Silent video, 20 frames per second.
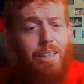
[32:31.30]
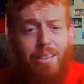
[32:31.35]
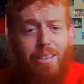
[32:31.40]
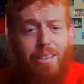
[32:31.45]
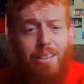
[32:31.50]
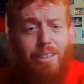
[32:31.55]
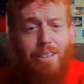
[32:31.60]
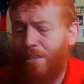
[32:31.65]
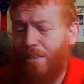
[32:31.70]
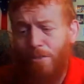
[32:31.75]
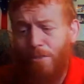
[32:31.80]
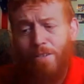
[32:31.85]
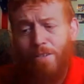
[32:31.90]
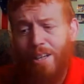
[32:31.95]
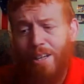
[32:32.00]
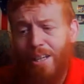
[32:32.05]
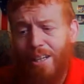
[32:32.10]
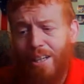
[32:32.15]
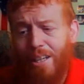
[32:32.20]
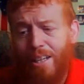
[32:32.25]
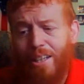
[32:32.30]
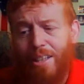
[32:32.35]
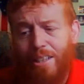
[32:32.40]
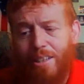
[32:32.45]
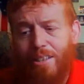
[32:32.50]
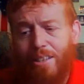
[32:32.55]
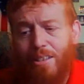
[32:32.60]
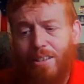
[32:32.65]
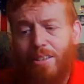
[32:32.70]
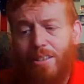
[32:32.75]
They get
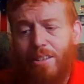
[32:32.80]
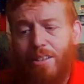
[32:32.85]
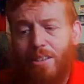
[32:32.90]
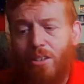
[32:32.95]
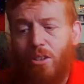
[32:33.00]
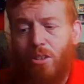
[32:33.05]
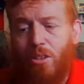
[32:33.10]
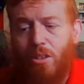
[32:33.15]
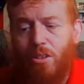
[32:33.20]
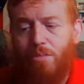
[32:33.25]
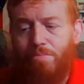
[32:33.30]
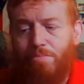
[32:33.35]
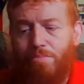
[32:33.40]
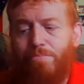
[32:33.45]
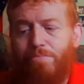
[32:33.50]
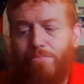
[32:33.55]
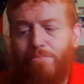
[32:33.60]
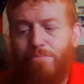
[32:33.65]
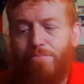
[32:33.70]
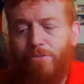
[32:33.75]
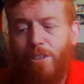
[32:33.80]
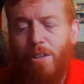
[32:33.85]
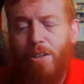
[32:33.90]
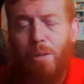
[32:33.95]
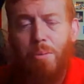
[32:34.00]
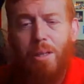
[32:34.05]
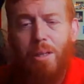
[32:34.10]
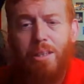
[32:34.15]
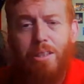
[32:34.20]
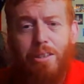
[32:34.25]
very, very
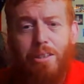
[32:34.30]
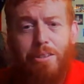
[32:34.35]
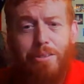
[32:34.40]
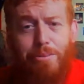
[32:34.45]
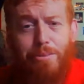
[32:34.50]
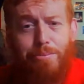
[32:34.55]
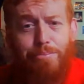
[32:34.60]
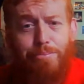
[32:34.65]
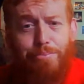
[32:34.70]
mental.